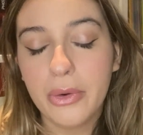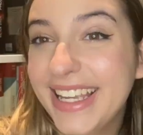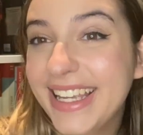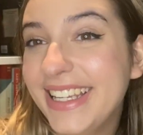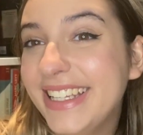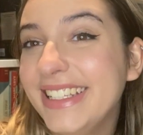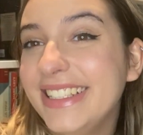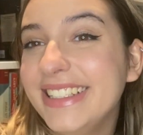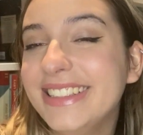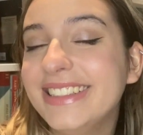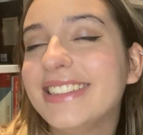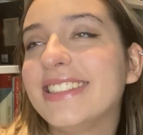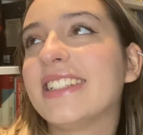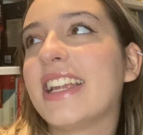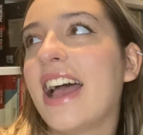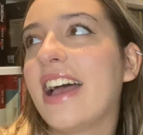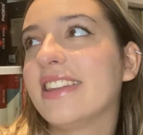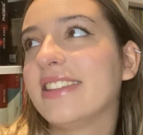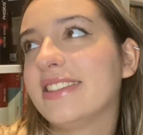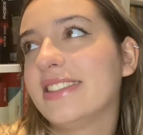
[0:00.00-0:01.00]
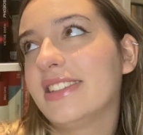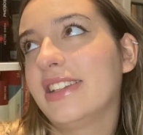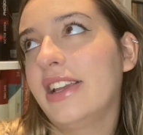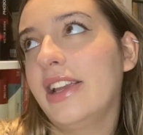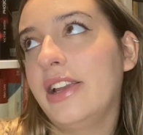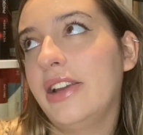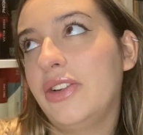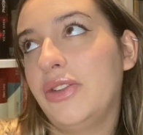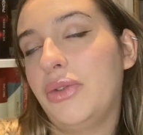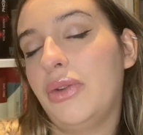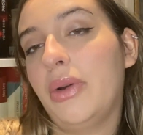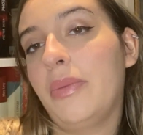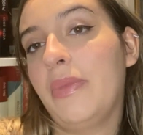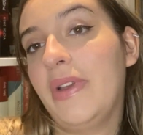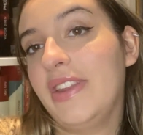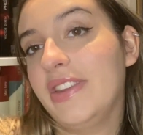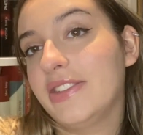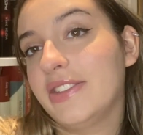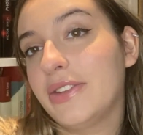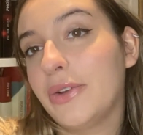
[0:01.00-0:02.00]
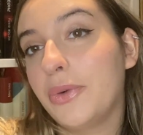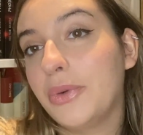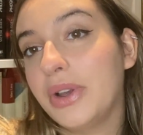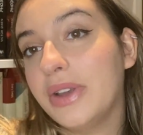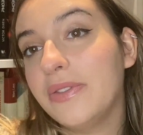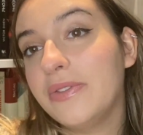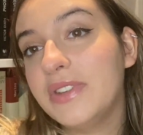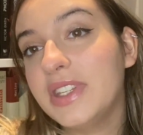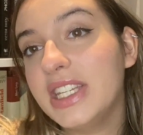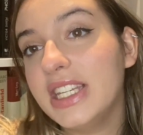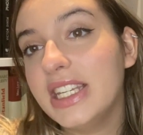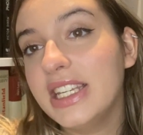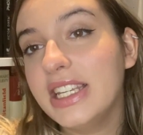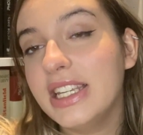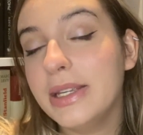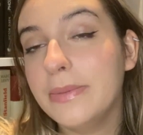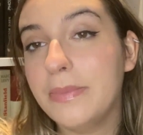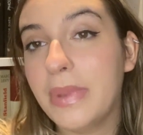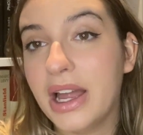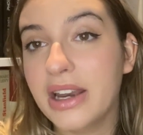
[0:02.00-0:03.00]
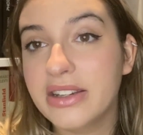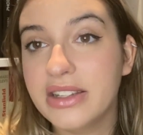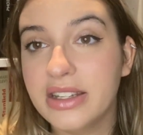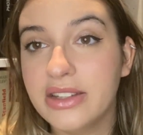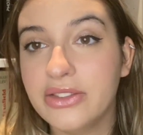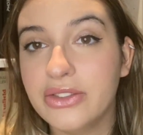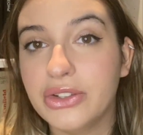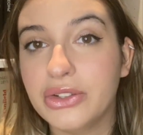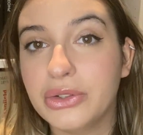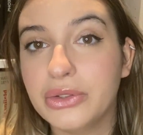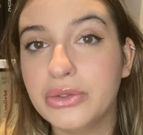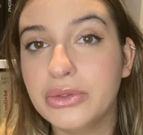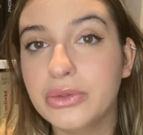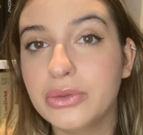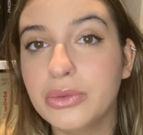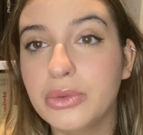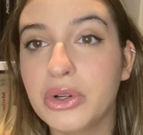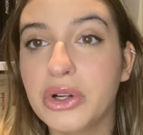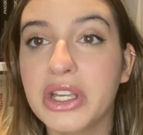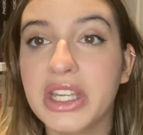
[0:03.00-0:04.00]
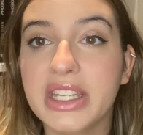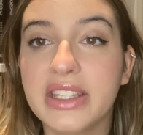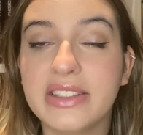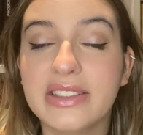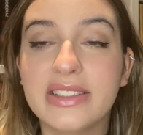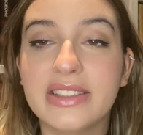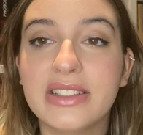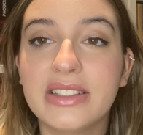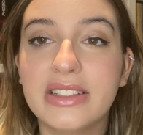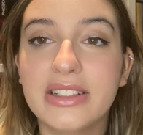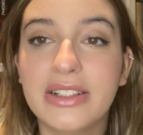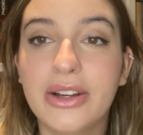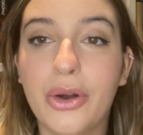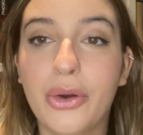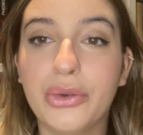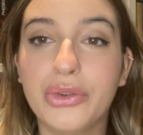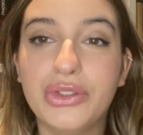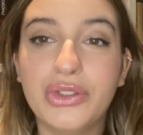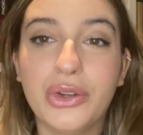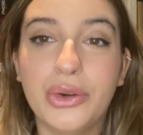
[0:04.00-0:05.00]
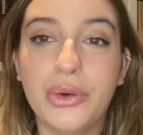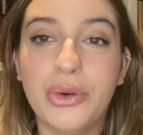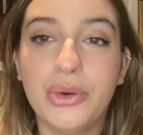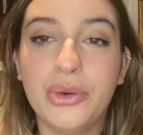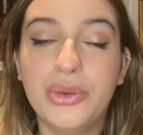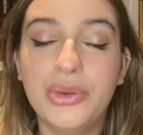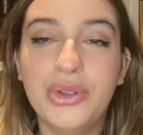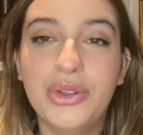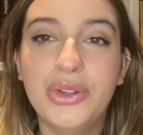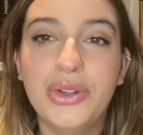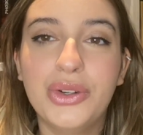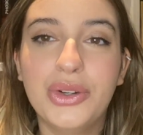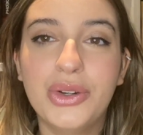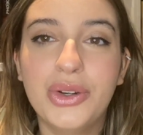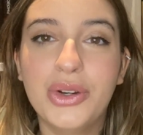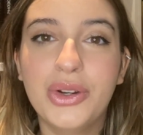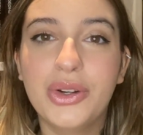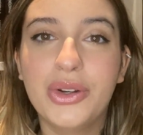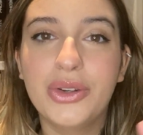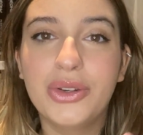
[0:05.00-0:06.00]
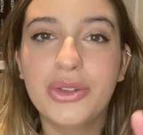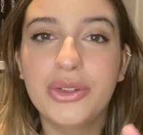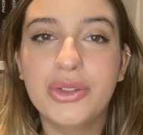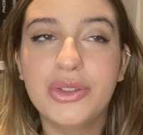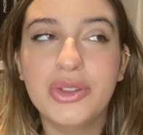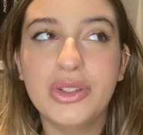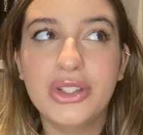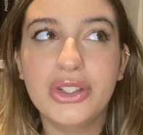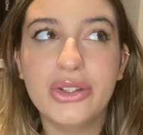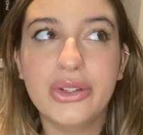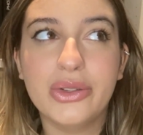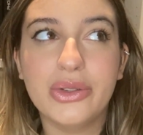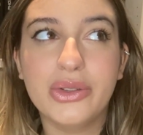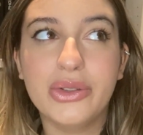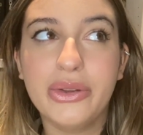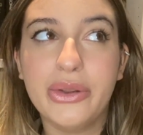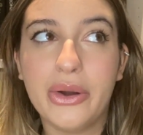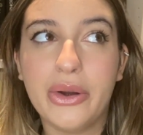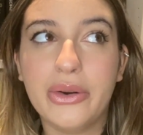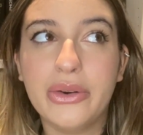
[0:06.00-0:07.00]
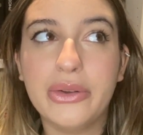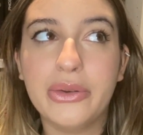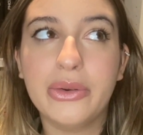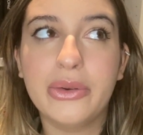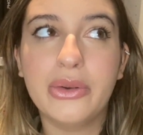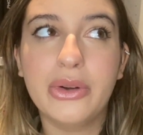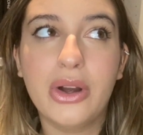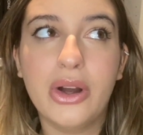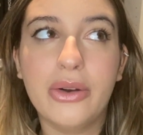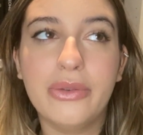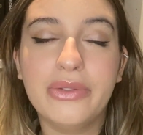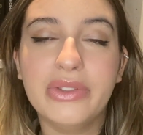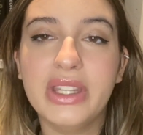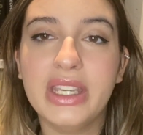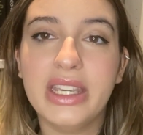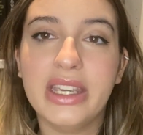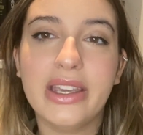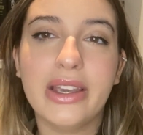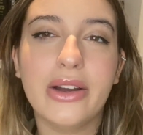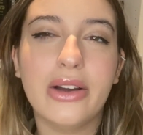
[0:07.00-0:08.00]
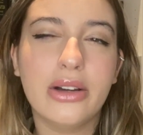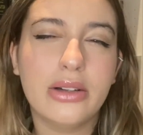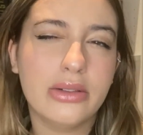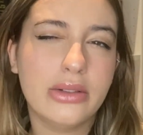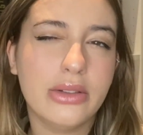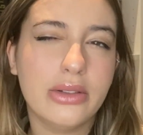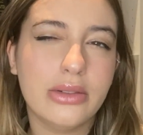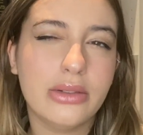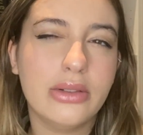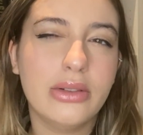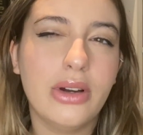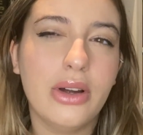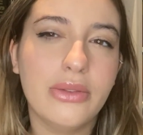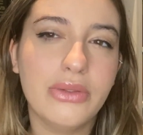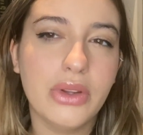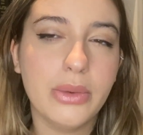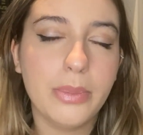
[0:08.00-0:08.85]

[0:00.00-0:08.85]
He starts a romance with the bartender, who is also the daughter of the owner of the